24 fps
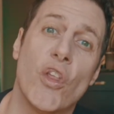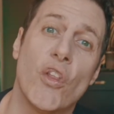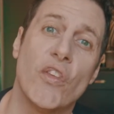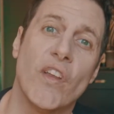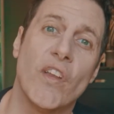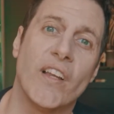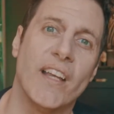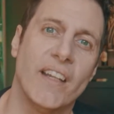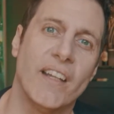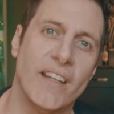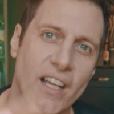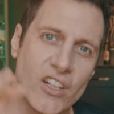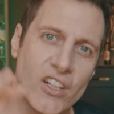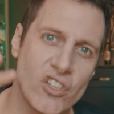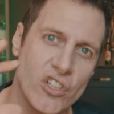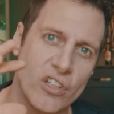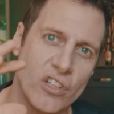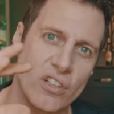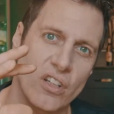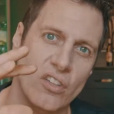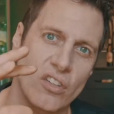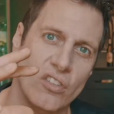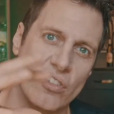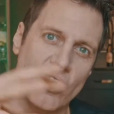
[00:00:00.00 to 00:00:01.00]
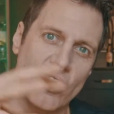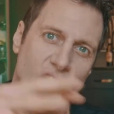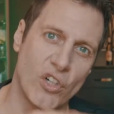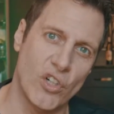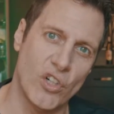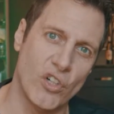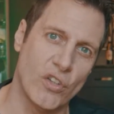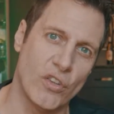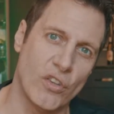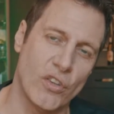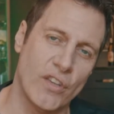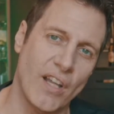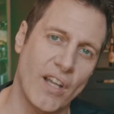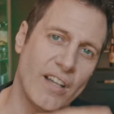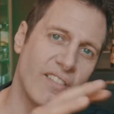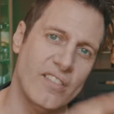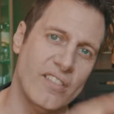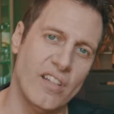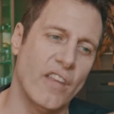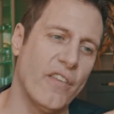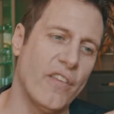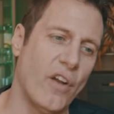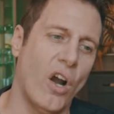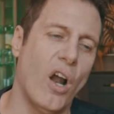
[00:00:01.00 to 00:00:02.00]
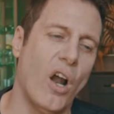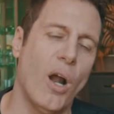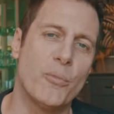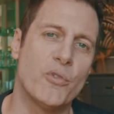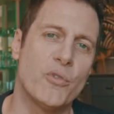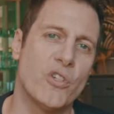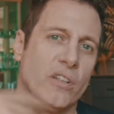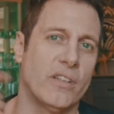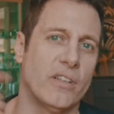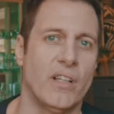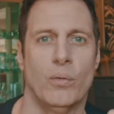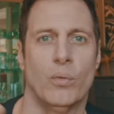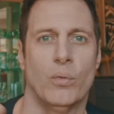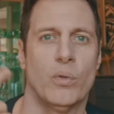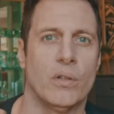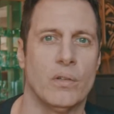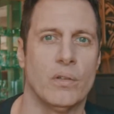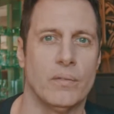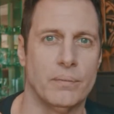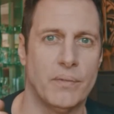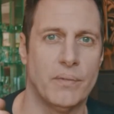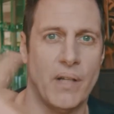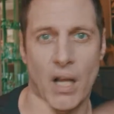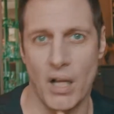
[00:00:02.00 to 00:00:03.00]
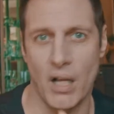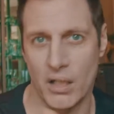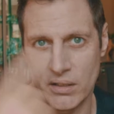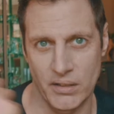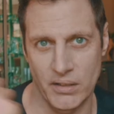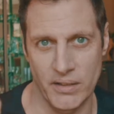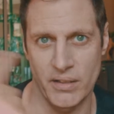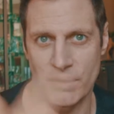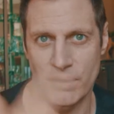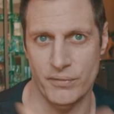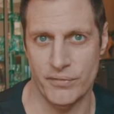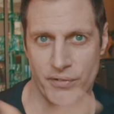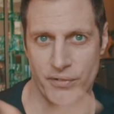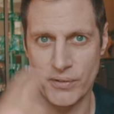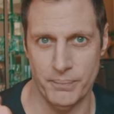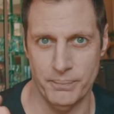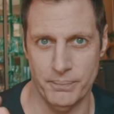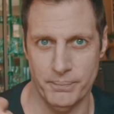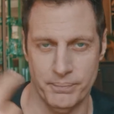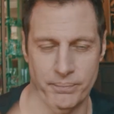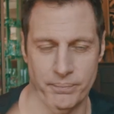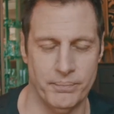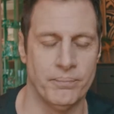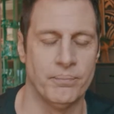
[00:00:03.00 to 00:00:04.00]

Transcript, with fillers: The connection is the Earth. That's the other object that we're calculating from.